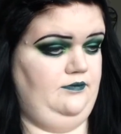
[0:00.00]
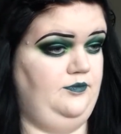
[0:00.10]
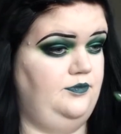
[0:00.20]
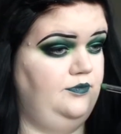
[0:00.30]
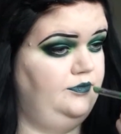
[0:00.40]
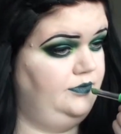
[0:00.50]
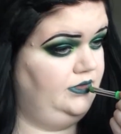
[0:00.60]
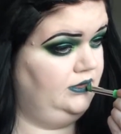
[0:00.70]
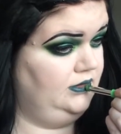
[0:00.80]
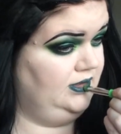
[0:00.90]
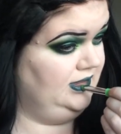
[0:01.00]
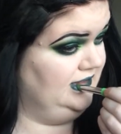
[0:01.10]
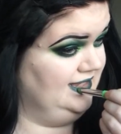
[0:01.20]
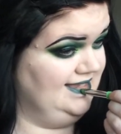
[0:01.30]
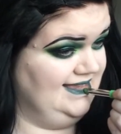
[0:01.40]

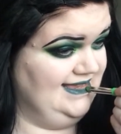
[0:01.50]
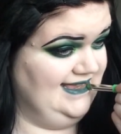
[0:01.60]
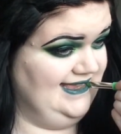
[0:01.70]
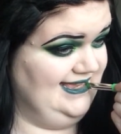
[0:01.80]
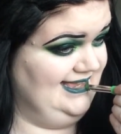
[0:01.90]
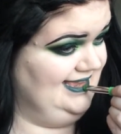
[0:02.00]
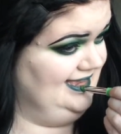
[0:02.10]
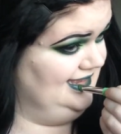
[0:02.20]
No one is speaking in this clip.